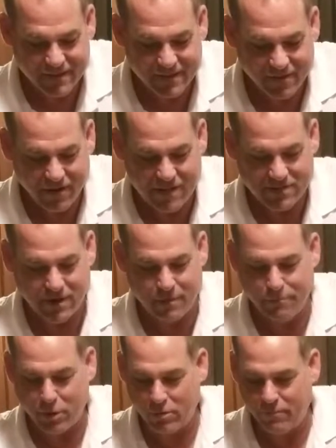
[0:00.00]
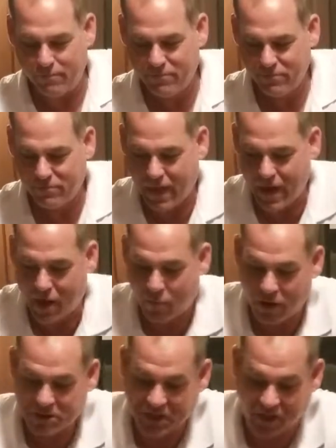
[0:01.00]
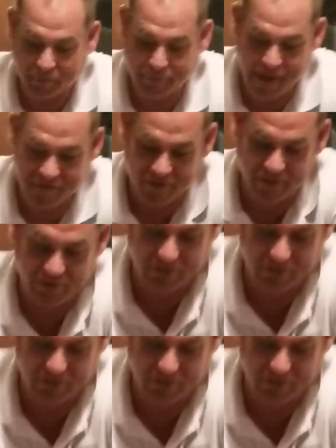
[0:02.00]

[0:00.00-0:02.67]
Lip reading: Right there, boom. And I want y'all to measure this